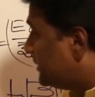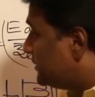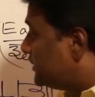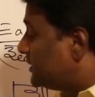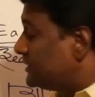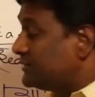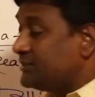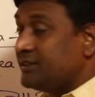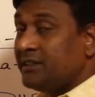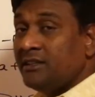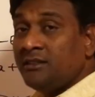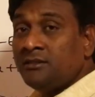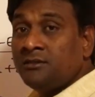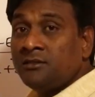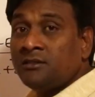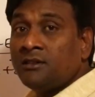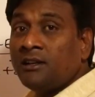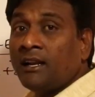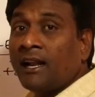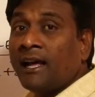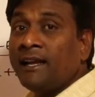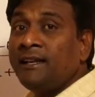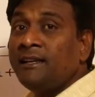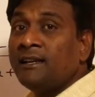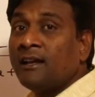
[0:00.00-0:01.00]
this is
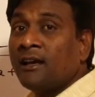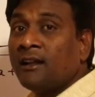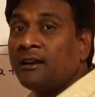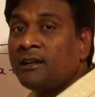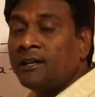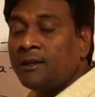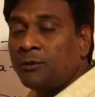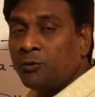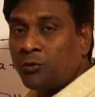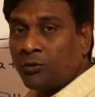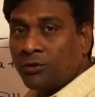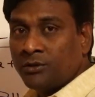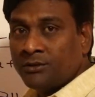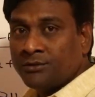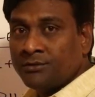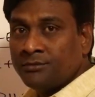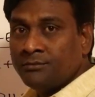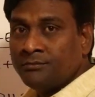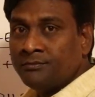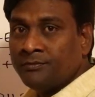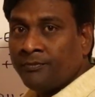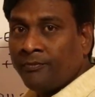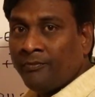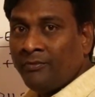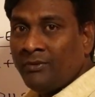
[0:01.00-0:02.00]
900 volts.
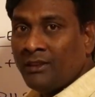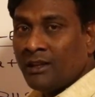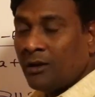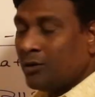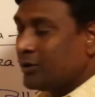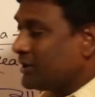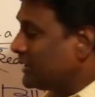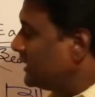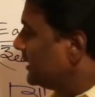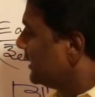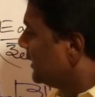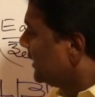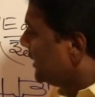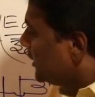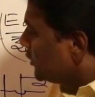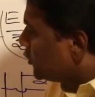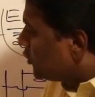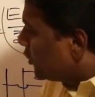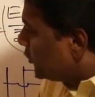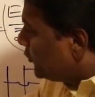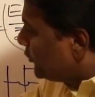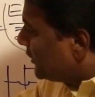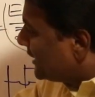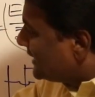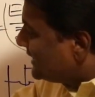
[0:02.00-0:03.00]
Okay,
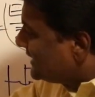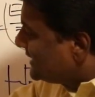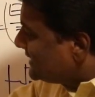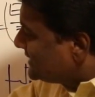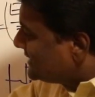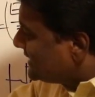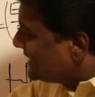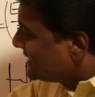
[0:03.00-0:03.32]
so when this